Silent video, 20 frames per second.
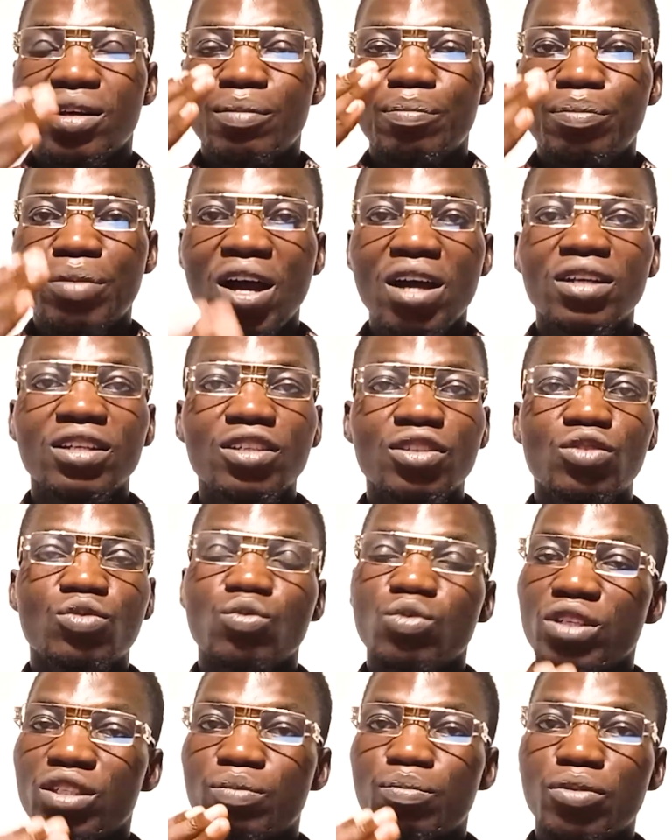Pound it
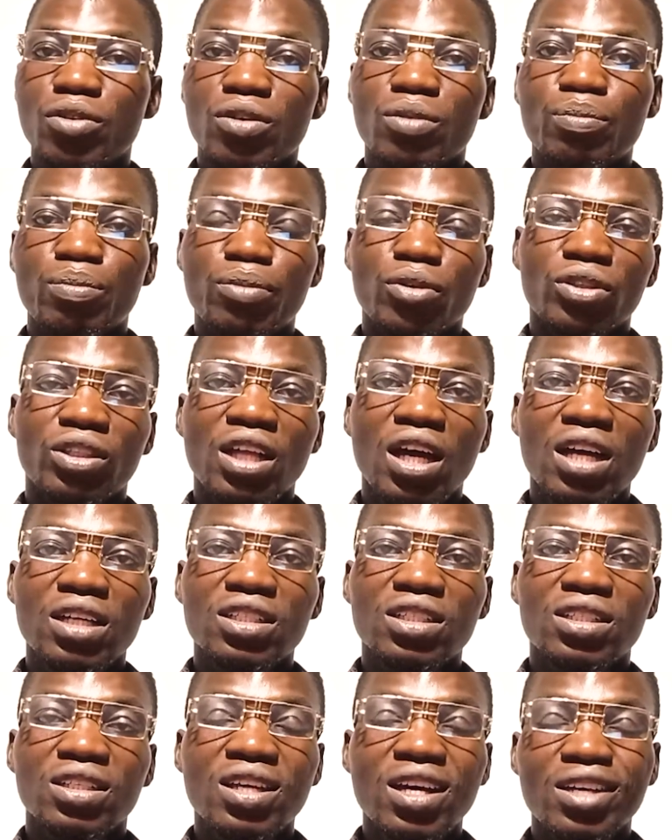with
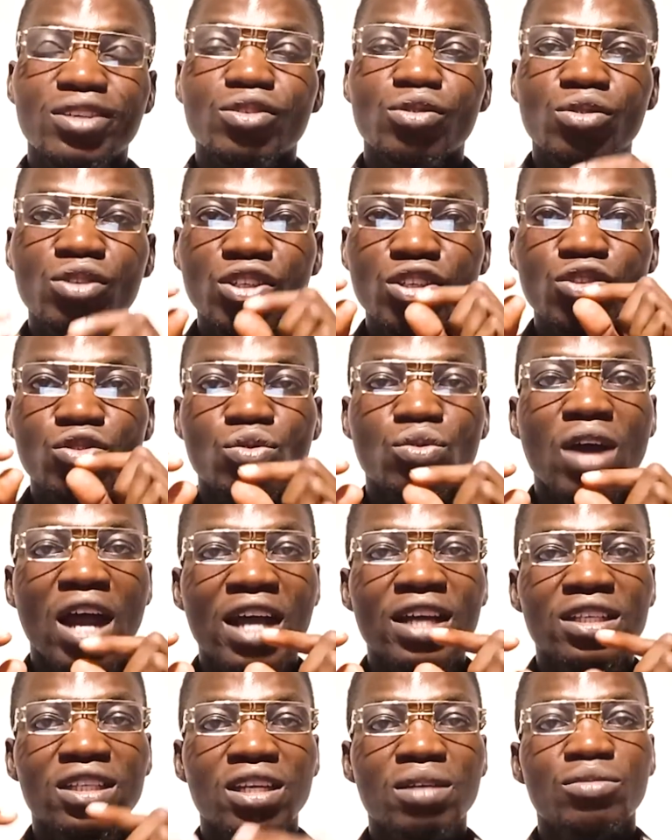potash. That's only two
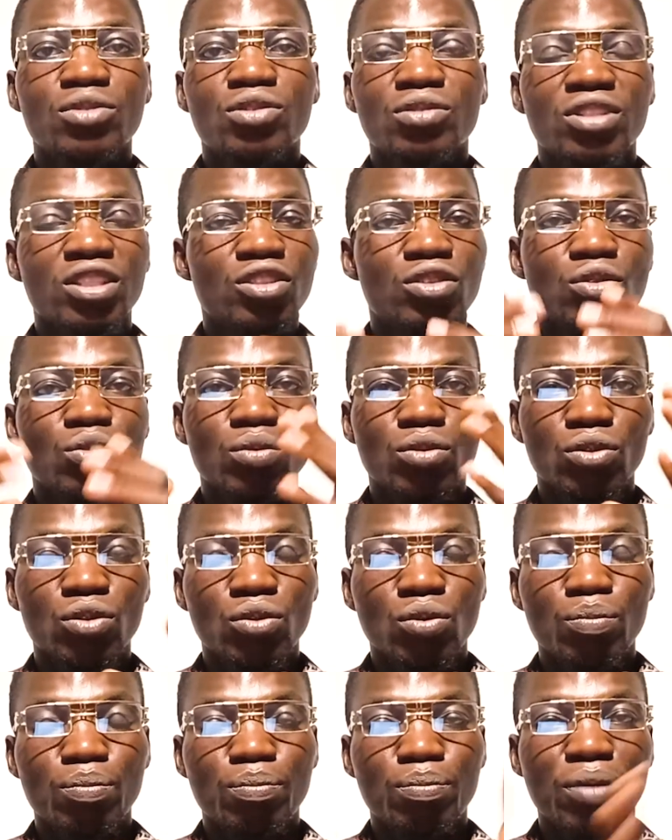items you need
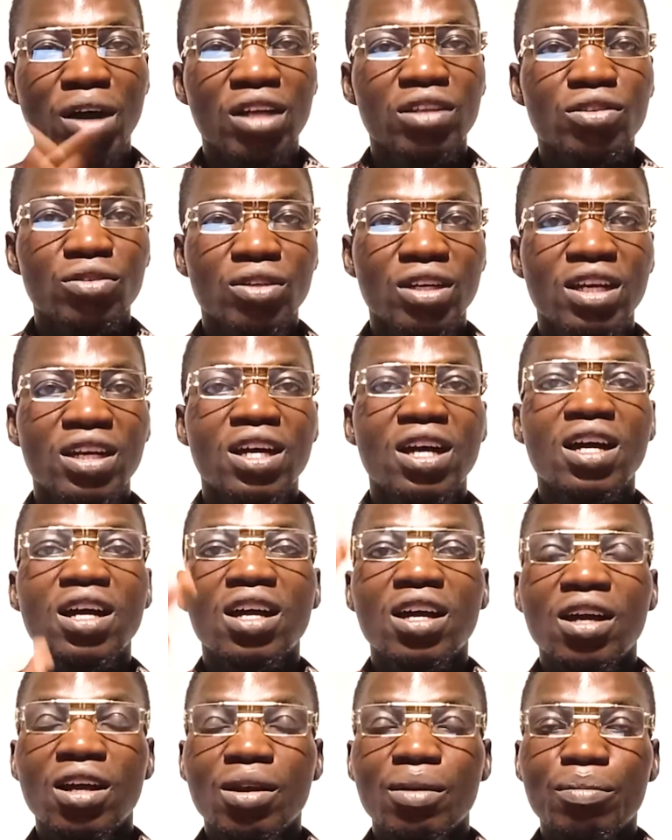to pound together.
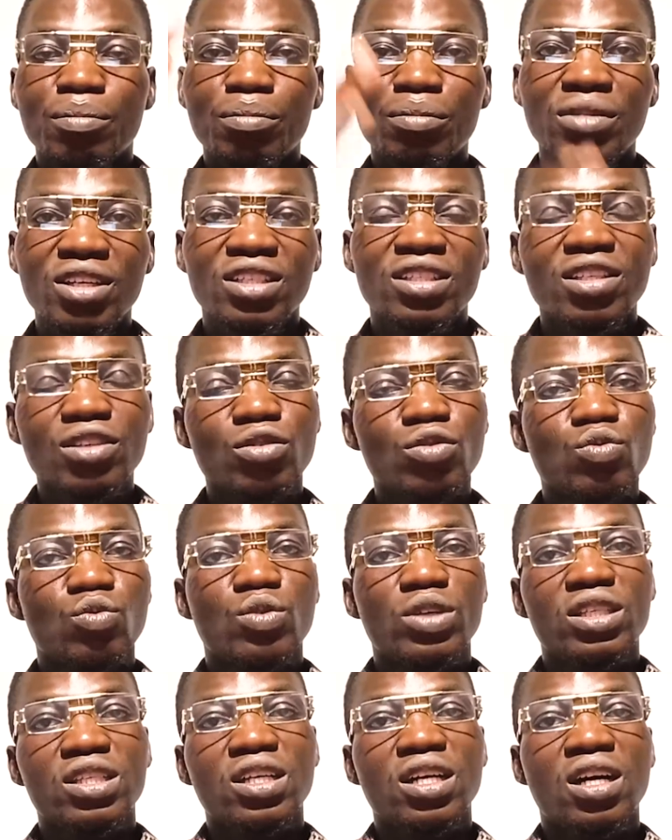Mix it
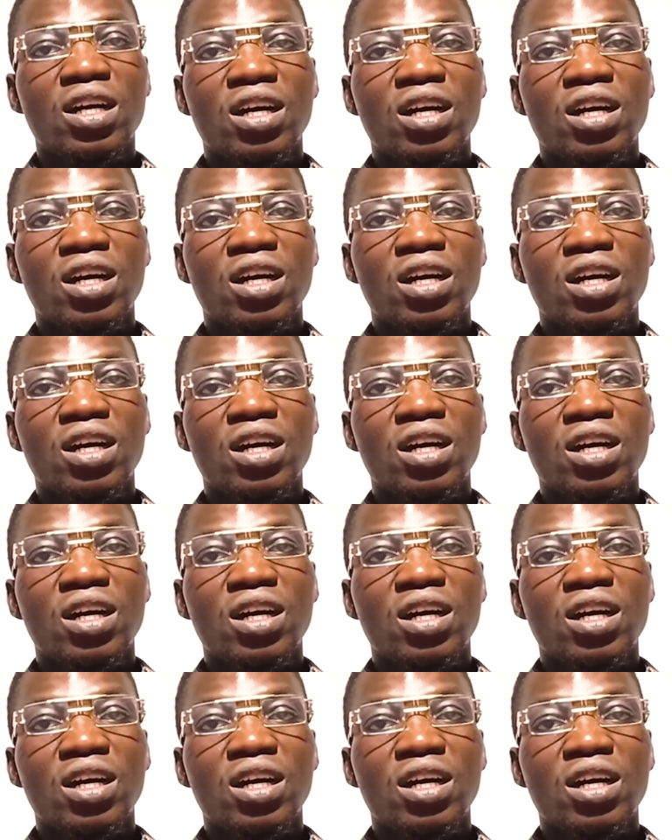with